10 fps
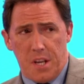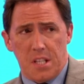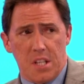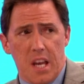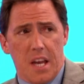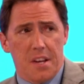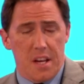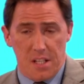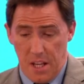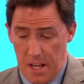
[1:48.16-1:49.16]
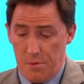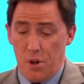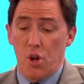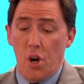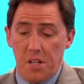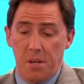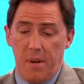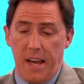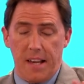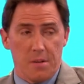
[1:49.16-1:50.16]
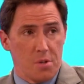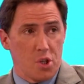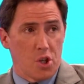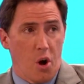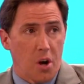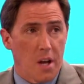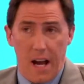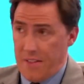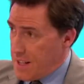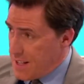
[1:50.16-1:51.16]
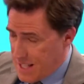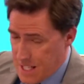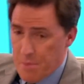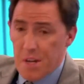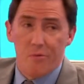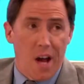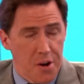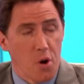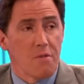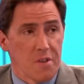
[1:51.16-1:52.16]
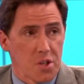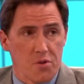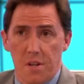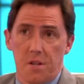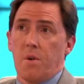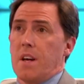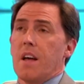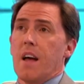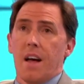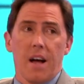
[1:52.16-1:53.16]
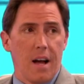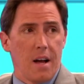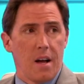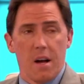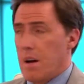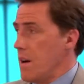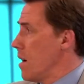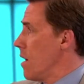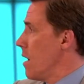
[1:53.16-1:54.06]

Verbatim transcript: said. I said I would looked at my hand with shock, and then somebody ran over straight away. Yeah. I, mean, I don't think it would